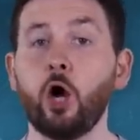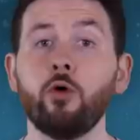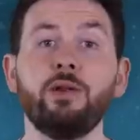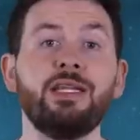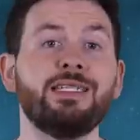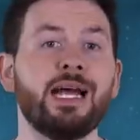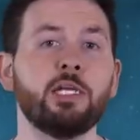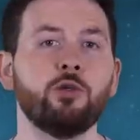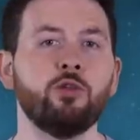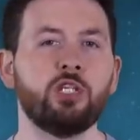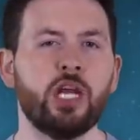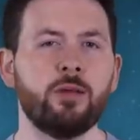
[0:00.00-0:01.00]
only
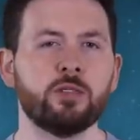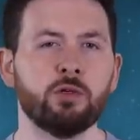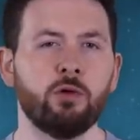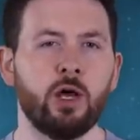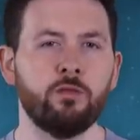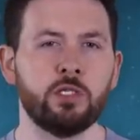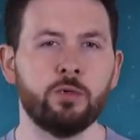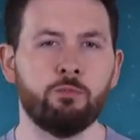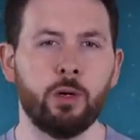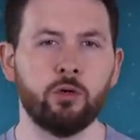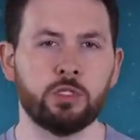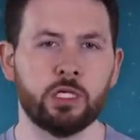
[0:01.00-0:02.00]
Daniel James arriving to
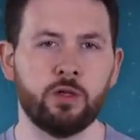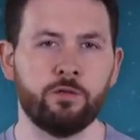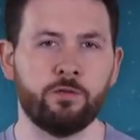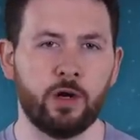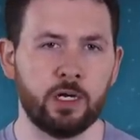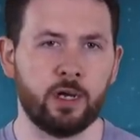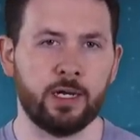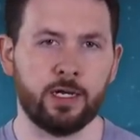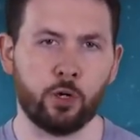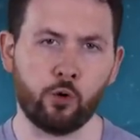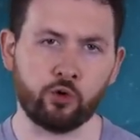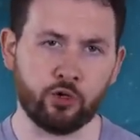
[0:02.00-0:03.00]
bolster the front line
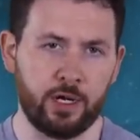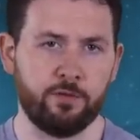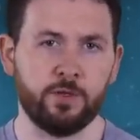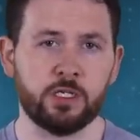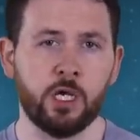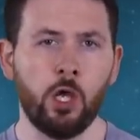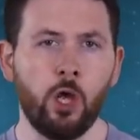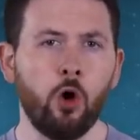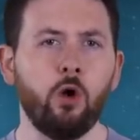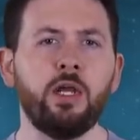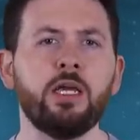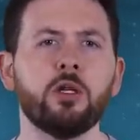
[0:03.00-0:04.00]
at Old Trafford,
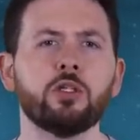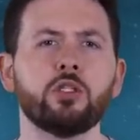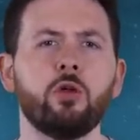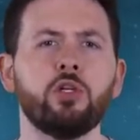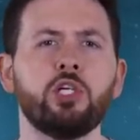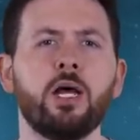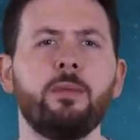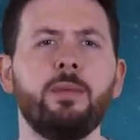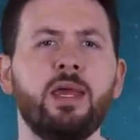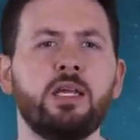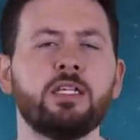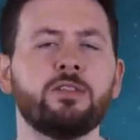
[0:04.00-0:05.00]
Ole Gunnar Solskjaer
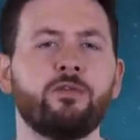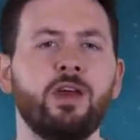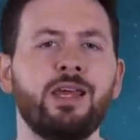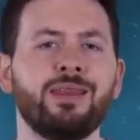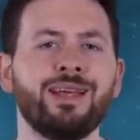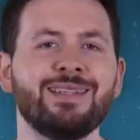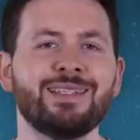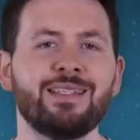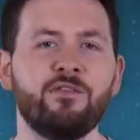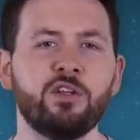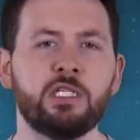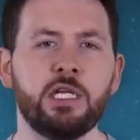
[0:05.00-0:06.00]
made his faith in
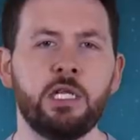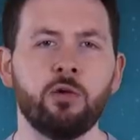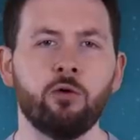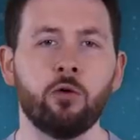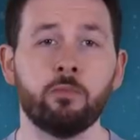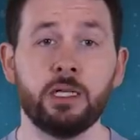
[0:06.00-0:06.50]
17-year-old